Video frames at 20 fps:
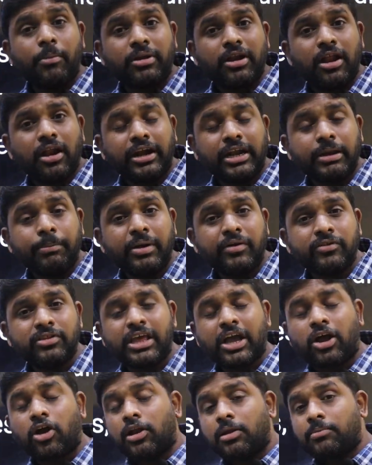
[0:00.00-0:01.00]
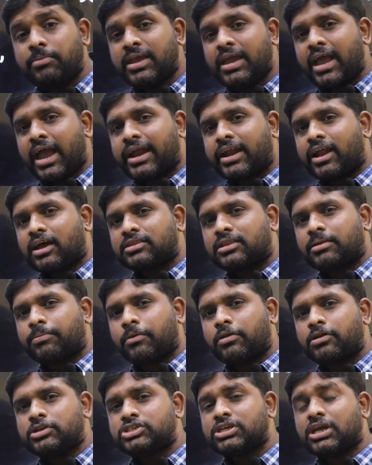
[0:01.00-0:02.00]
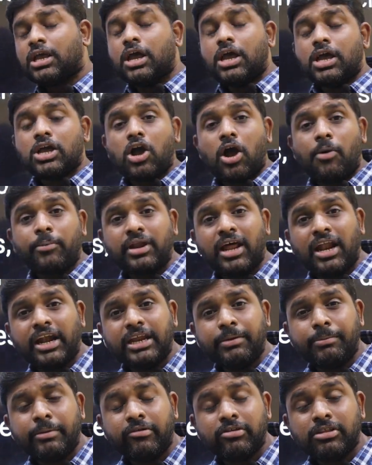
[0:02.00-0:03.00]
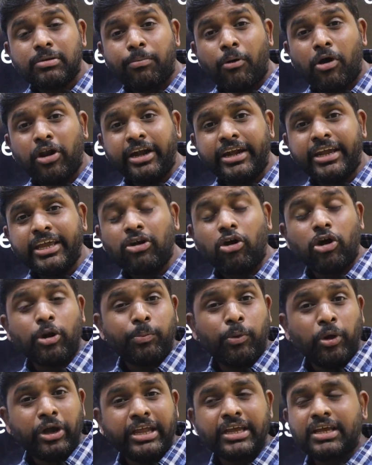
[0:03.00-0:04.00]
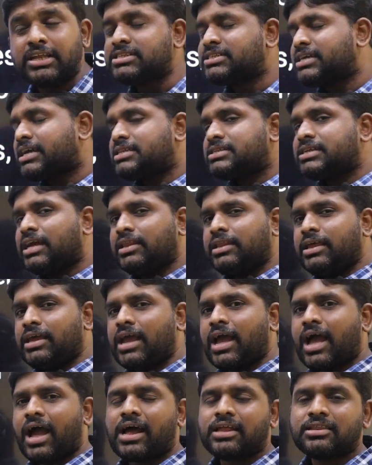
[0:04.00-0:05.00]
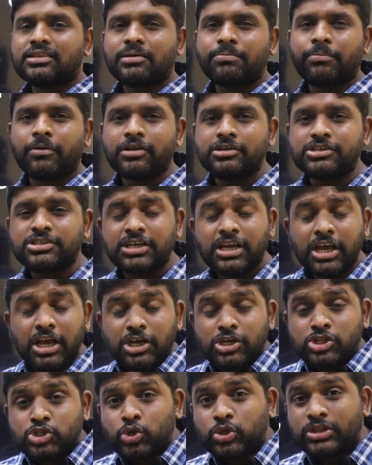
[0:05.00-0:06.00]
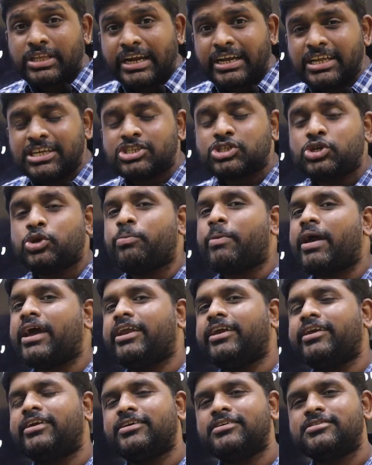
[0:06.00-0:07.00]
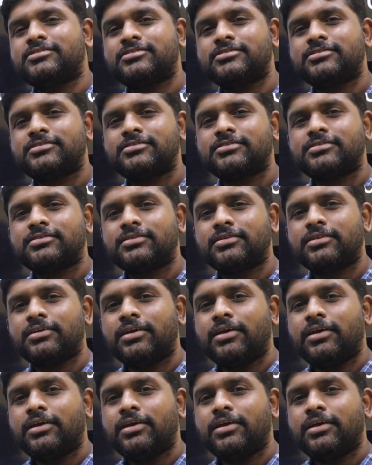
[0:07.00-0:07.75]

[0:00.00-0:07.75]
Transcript: Commonality between the economy and anthropology. Commonality between the polity or political science and the anthropology. So that is humanities.